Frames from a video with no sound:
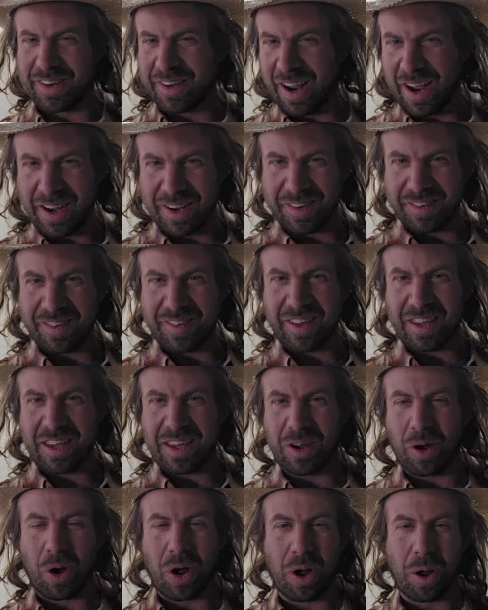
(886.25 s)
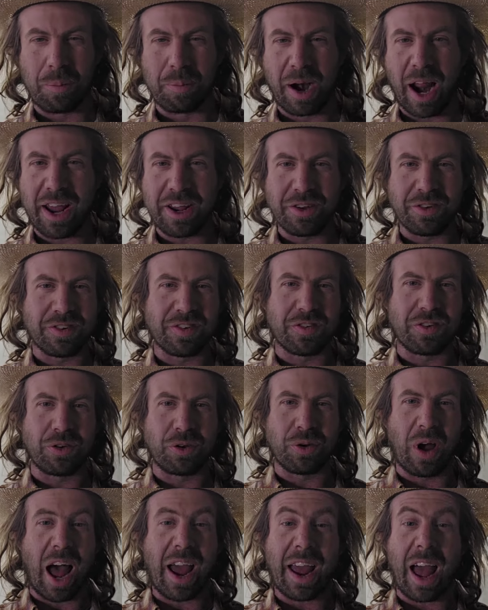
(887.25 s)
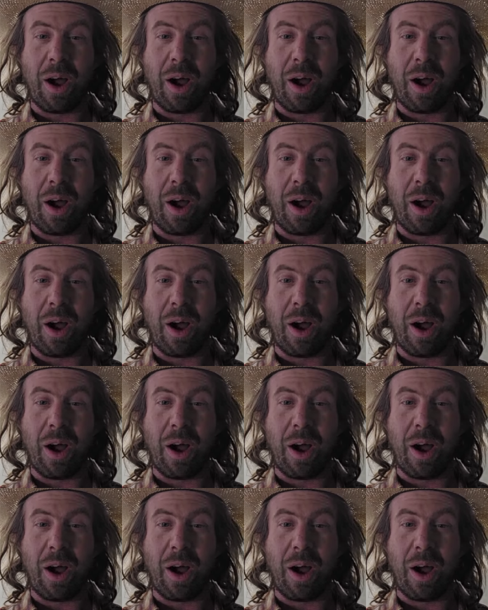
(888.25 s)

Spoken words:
Dynasty, but I used to.